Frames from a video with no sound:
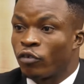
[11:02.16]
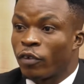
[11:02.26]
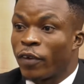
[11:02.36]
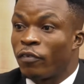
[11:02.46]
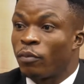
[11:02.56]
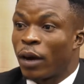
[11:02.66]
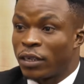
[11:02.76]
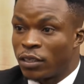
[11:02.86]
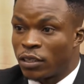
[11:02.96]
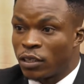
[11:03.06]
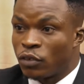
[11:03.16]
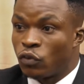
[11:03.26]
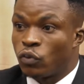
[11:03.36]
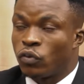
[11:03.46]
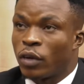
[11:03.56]
of everybody,
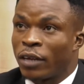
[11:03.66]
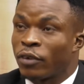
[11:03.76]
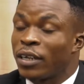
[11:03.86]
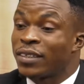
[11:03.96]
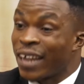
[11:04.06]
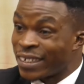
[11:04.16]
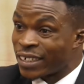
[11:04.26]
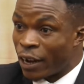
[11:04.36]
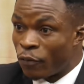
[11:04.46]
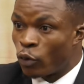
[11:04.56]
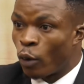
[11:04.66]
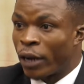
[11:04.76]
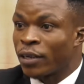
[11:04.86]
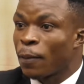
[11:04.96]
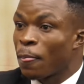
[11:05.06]
to actually touch
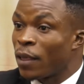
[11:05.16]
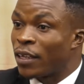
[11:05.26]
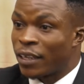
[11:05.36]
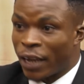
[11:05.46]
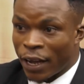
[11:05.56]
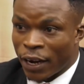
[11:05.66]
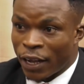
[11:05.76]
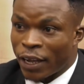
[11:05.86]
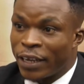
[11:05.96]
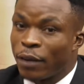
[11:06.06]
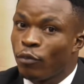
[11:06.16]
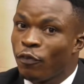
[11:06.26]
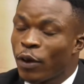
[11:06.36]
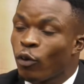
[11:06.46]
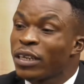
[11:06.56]
everyone in Ghana. And the
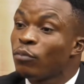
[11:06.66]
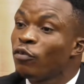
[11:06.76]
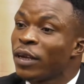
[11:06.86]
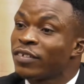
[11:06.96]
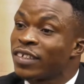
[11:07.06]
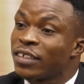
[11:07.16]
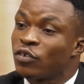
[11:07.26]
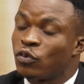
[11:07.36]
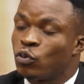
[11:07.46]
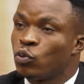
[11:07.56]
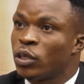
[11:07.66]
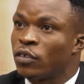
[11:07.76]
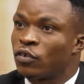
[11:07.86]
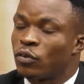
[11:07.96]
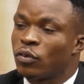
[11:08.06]
movement, what the movement seeks to do
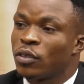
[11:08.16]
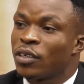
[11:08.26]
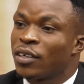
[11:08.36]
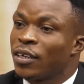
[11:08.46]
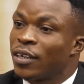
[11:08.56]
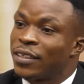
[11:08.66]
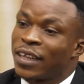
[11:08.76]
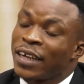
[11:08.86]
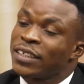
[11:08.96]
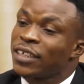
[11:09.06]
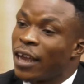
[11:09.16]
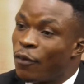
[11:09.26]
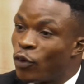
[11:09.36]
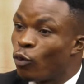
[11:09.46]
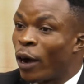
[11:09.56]
is to touch
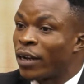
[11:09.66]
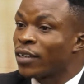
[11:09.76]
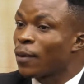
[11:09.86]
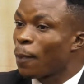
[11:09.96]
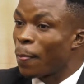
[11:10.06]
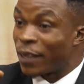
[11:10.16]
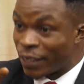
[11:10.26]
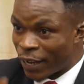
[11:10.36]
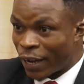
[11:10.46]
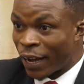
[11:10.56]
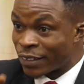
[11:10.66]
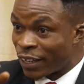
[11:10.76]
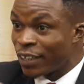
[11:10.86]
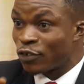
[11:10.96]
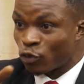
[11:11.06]
everyone in Ghana at
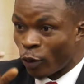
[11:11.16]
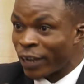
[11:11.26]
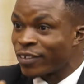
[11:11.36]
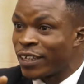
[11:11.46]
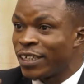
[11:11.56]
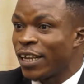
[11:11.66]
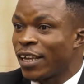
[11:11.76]
least twice a year.